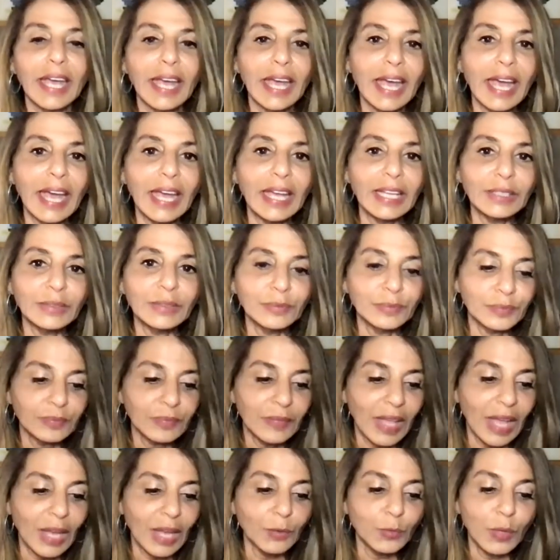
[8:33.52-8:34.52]
And
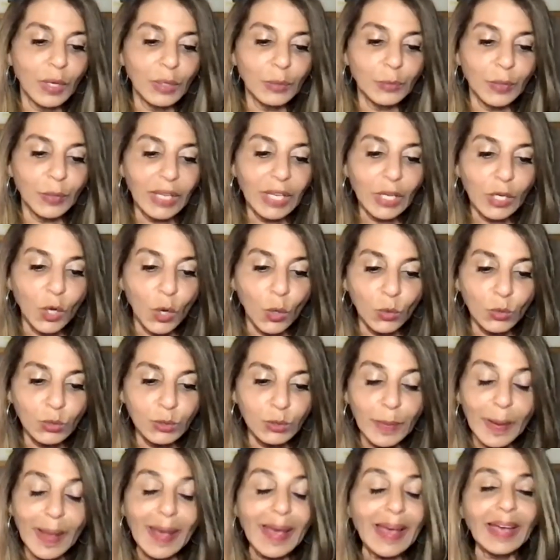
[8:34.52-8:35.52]
when we hold
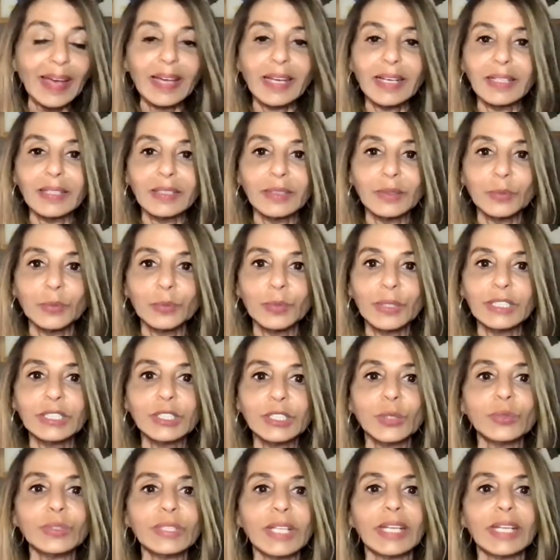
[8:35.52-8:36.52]
back, we
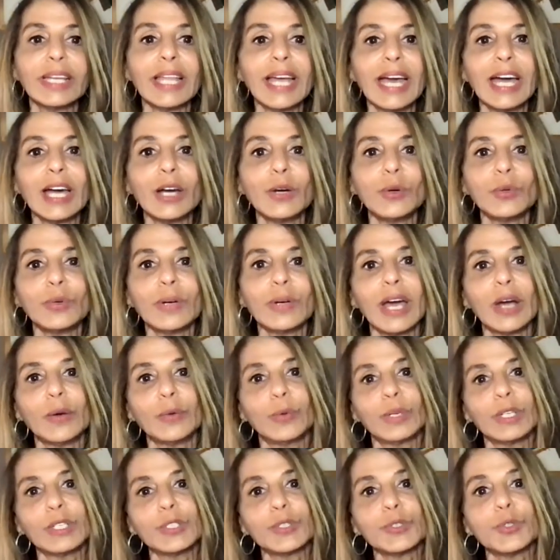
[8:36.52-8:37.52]
don't allow
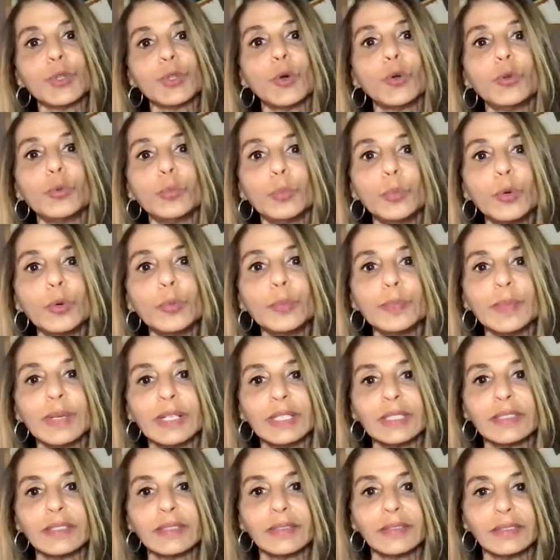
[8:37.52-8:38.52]
our soul
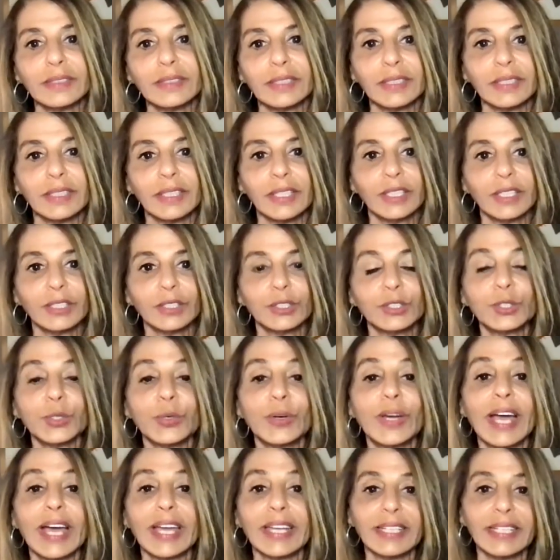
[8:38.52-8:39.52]
movement to
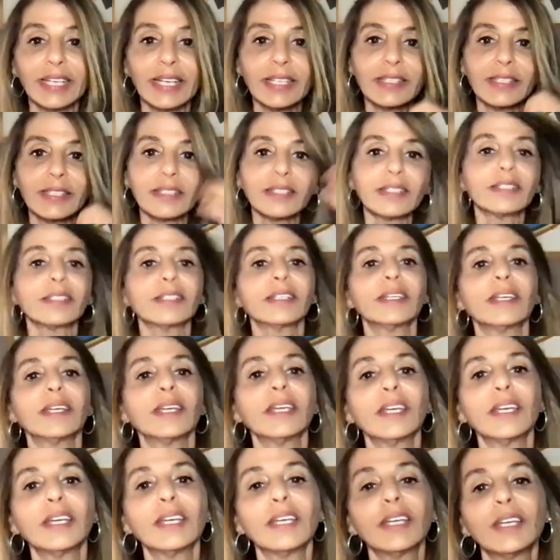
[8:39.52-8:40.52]
guide us.
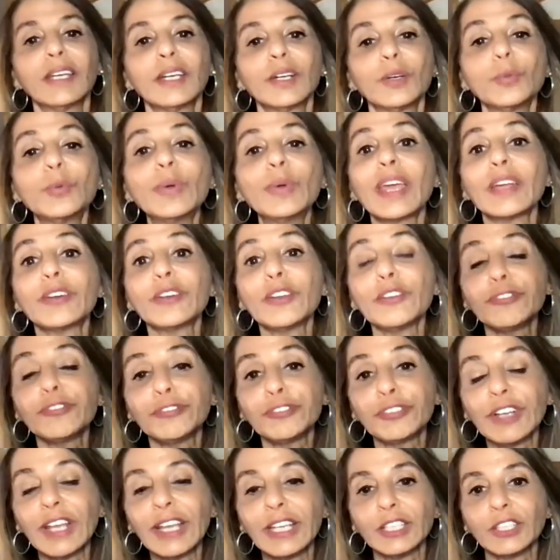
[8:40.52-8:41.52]
We are
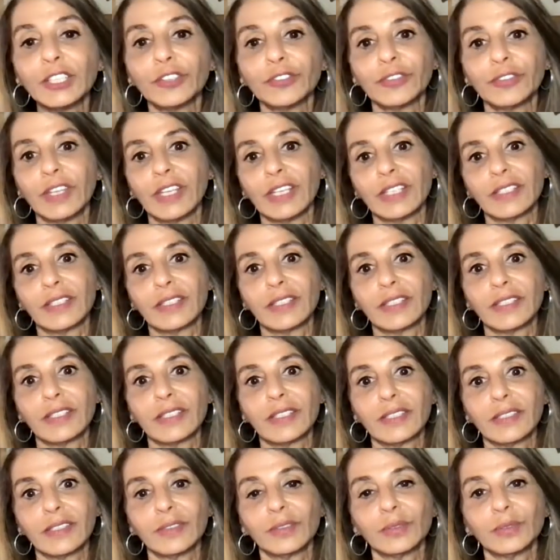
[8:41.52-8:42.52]
afraid of this.
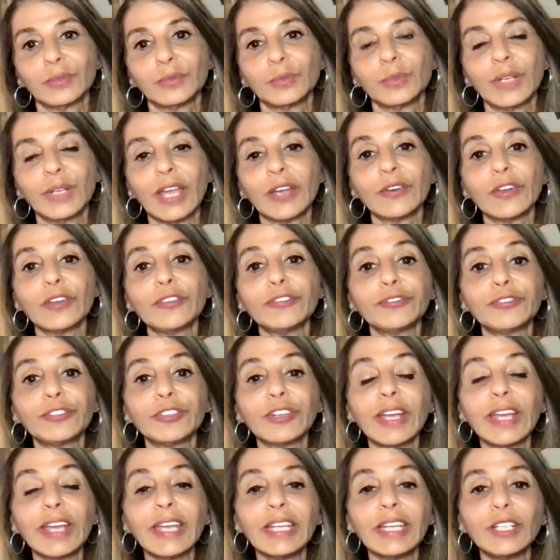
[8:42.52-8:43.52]
We are
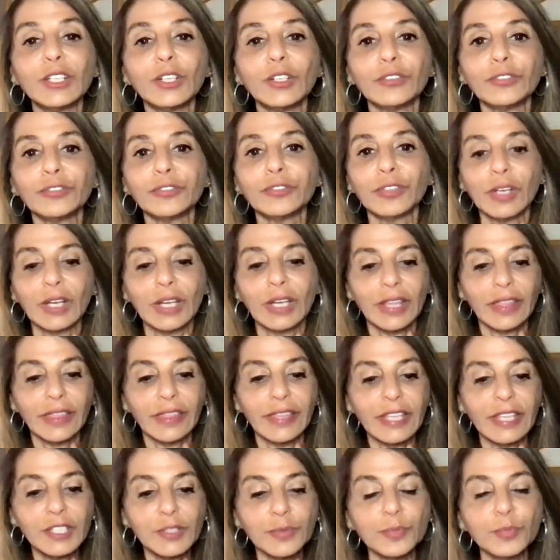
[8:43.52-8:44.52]
afraid of
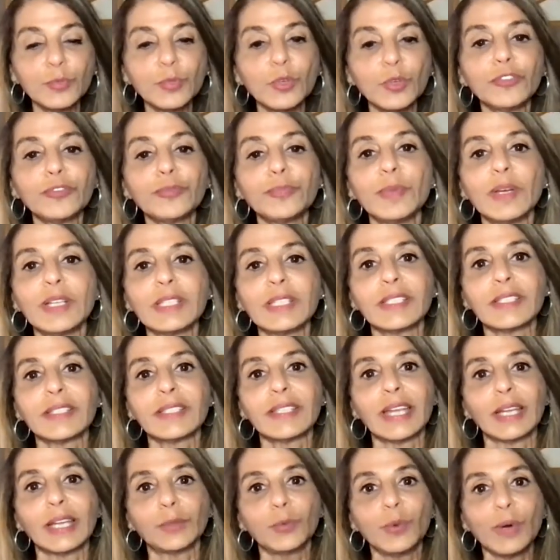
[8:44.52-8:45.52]
these movements
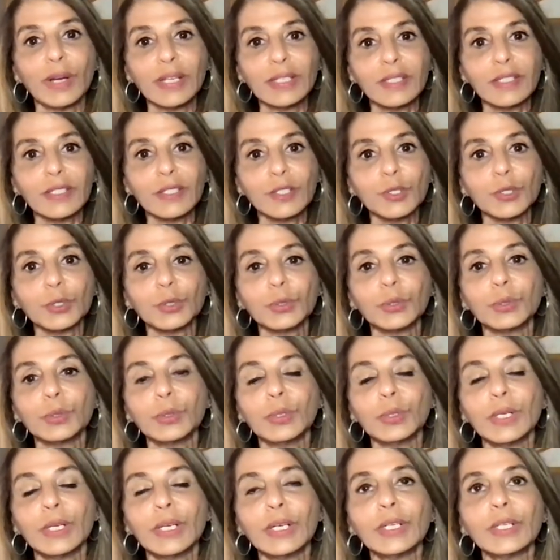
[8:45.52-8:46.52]
that wants to
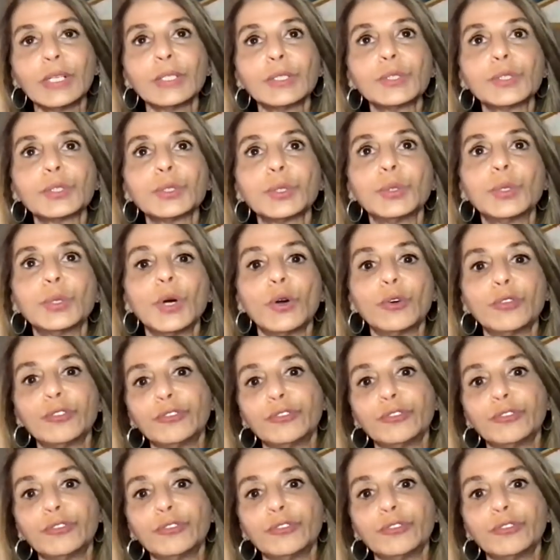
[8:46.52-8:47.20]
go